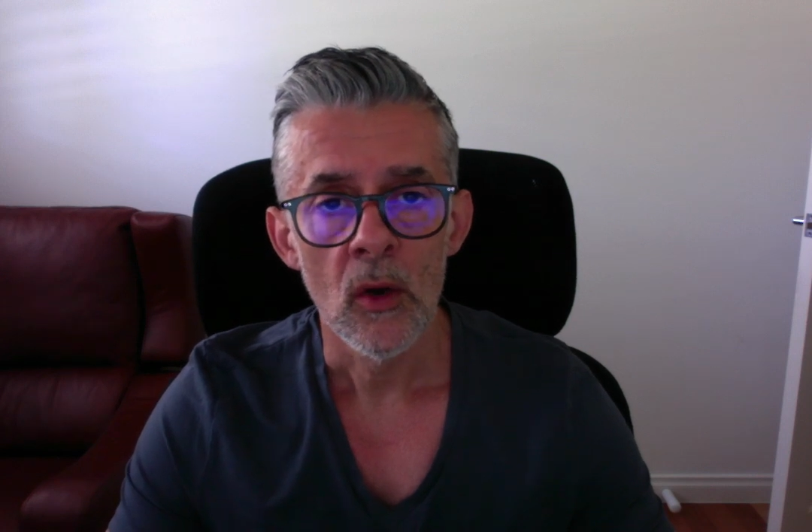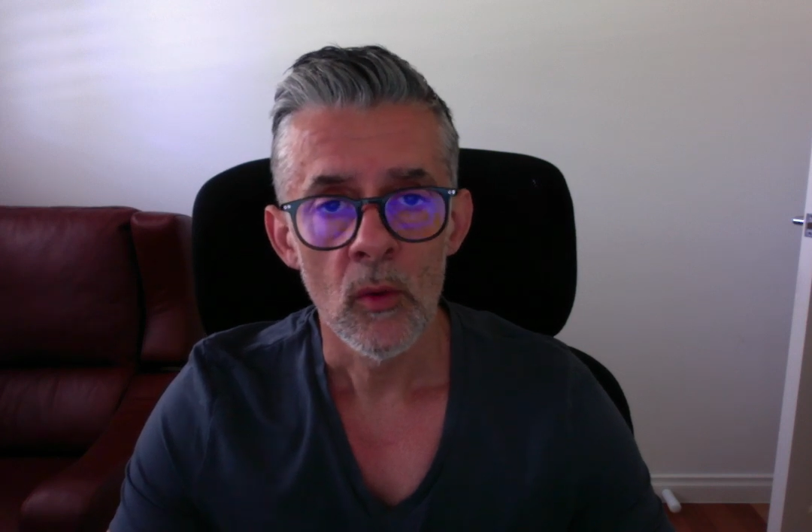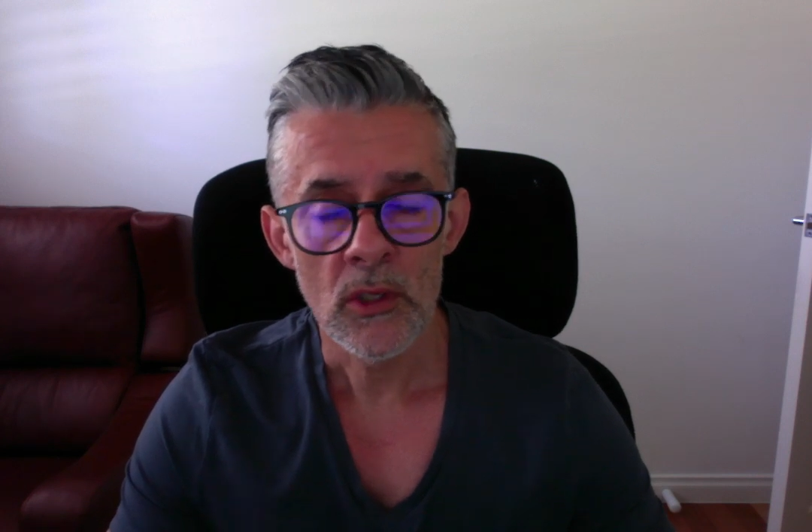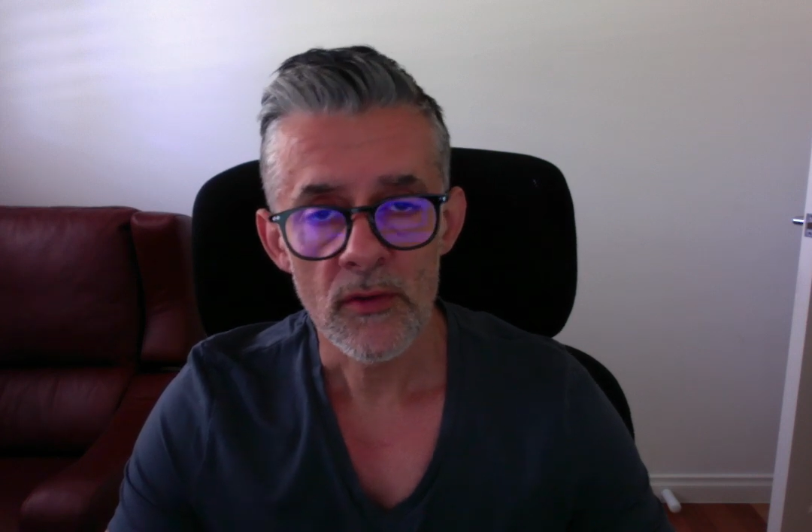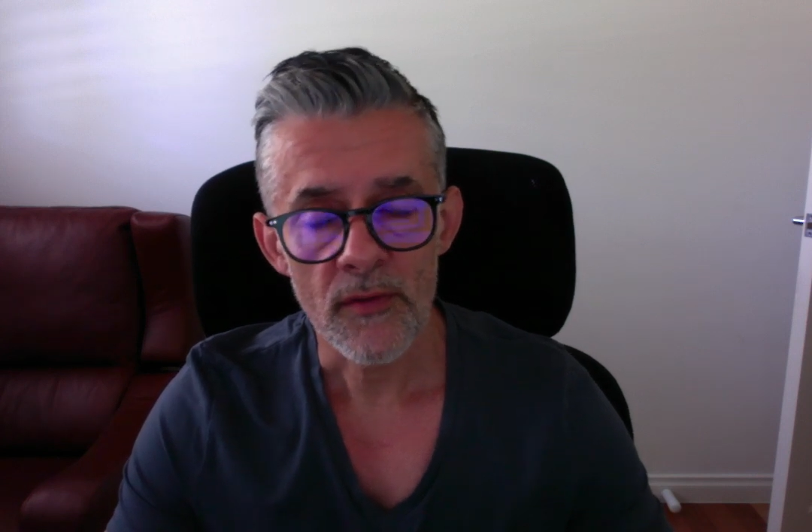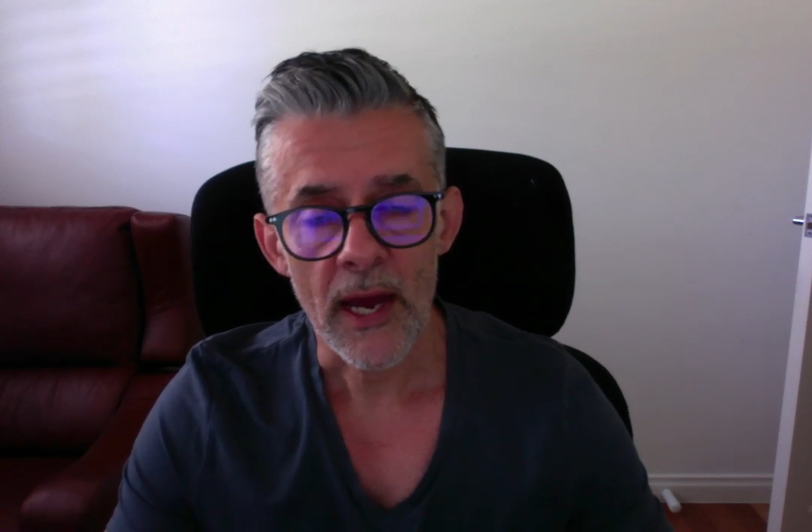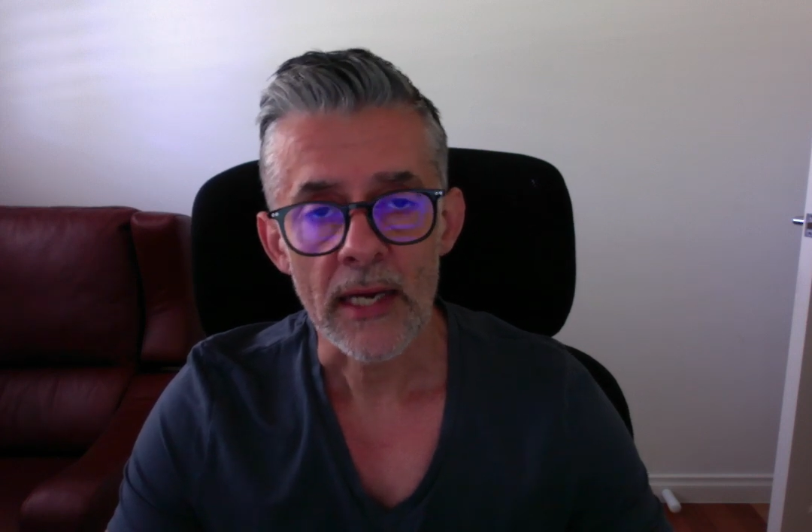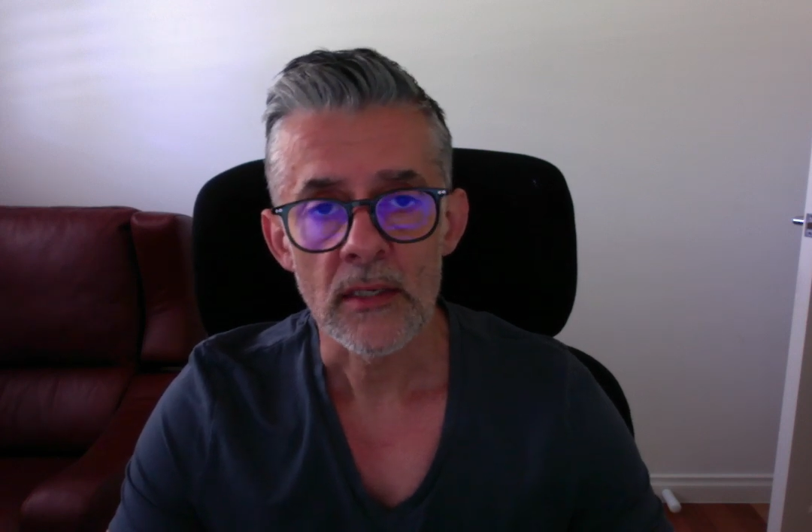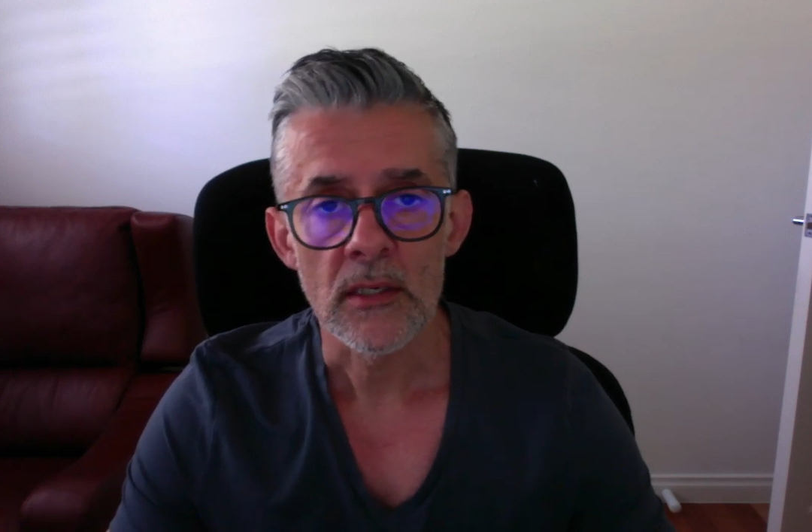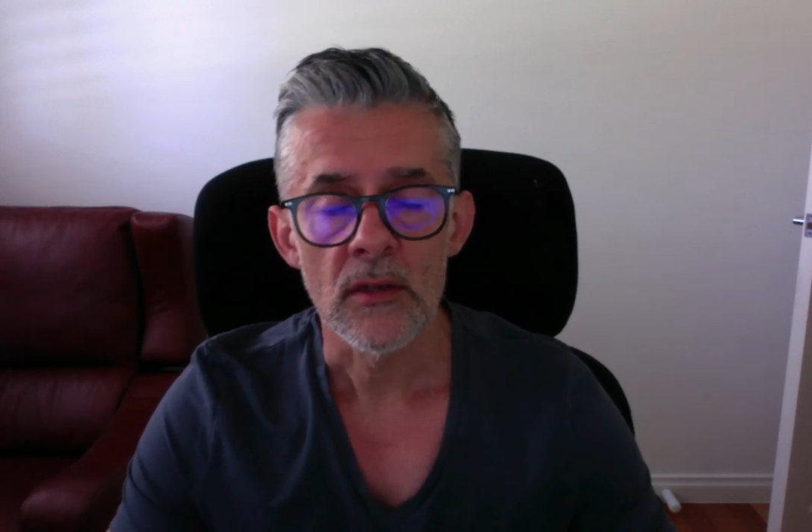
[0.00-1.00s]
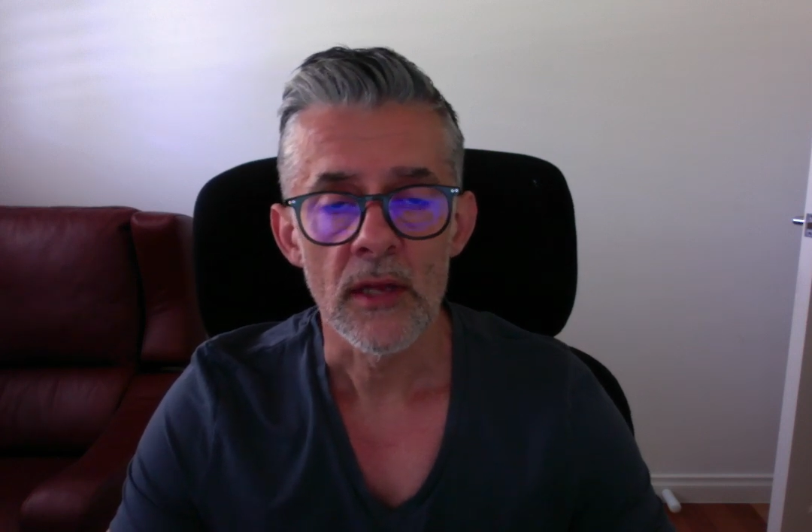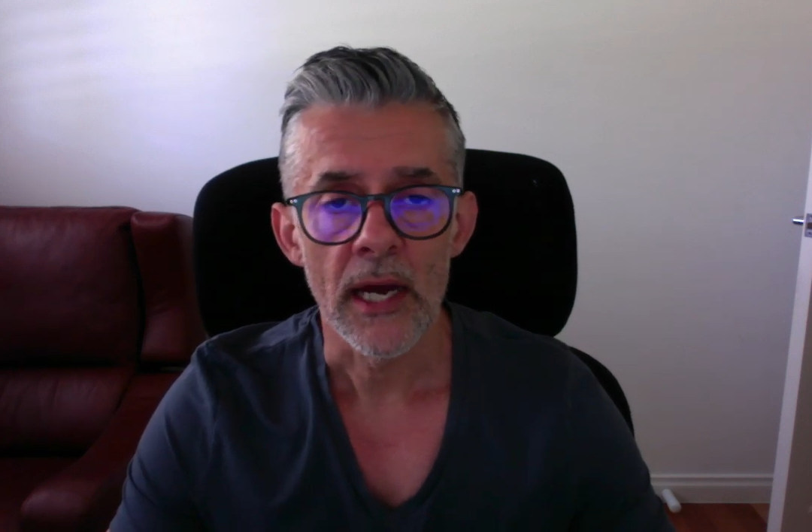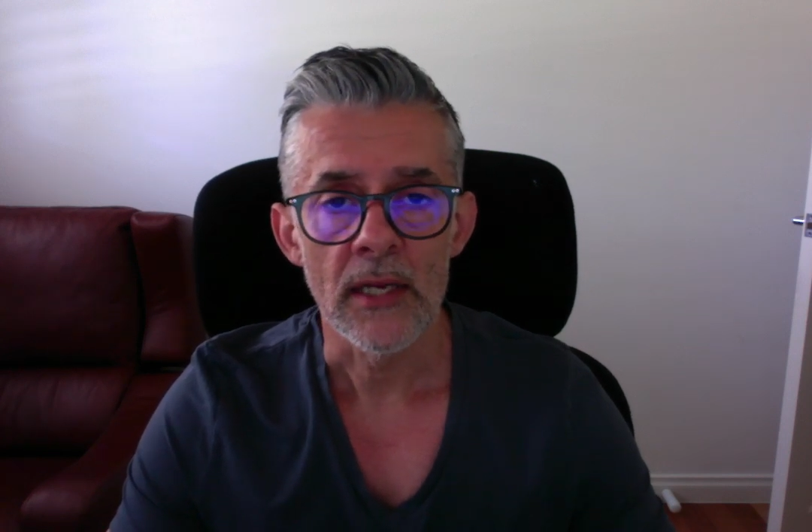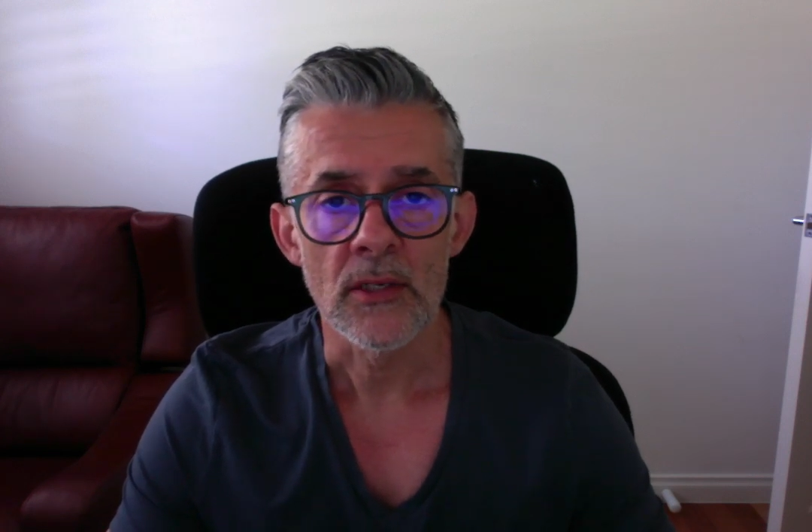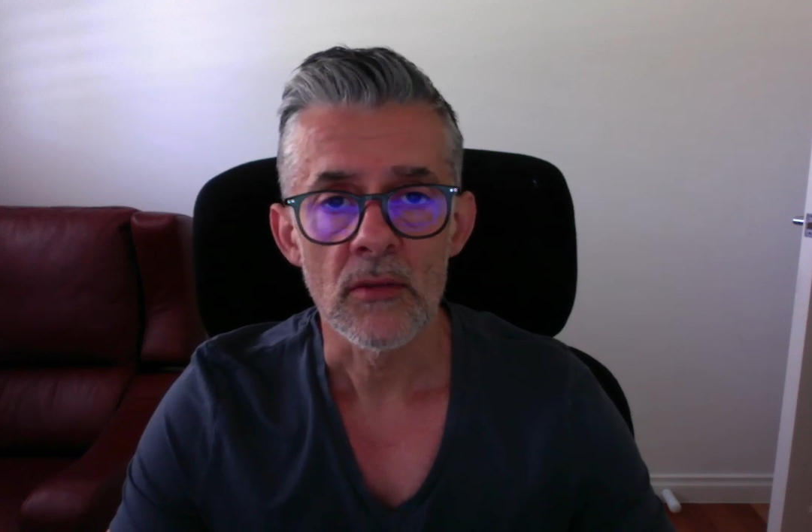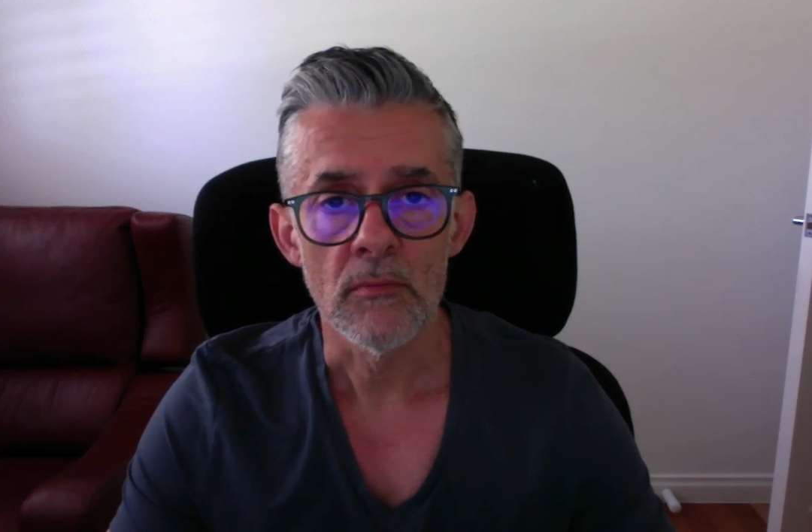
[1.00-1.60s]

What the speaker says: was the fact that